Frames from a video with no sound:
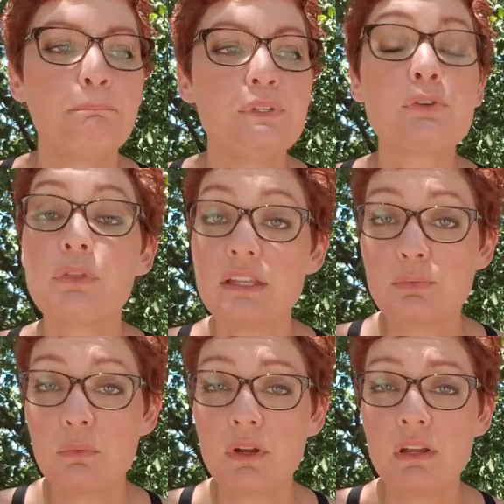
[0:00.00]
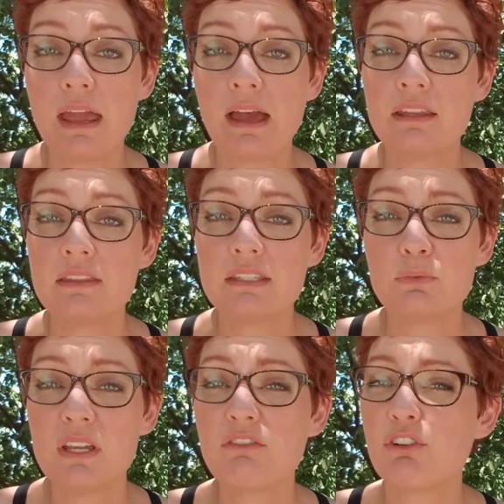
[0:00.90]
So that's what we're going to add in
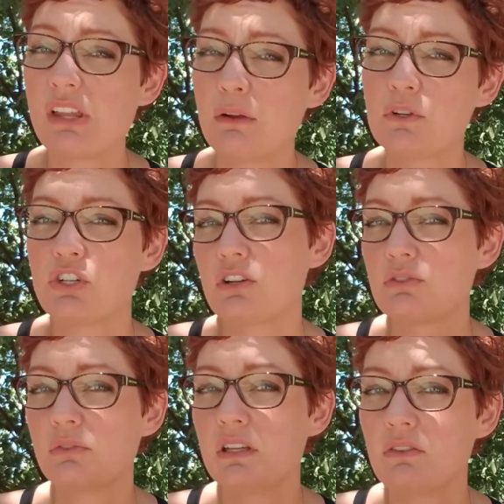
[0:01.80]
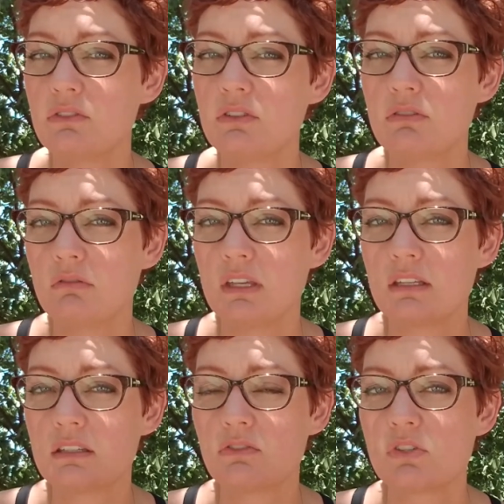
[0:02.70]
this week for language arts, only those two
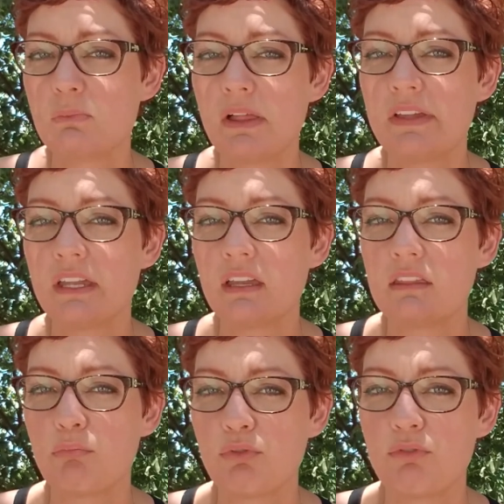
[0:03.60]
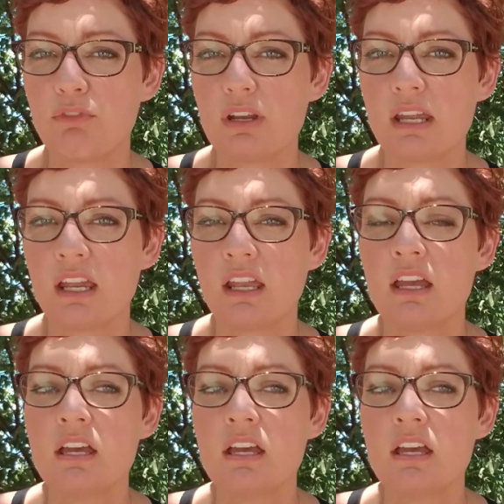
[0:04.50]
things, so spelling and the proofreading.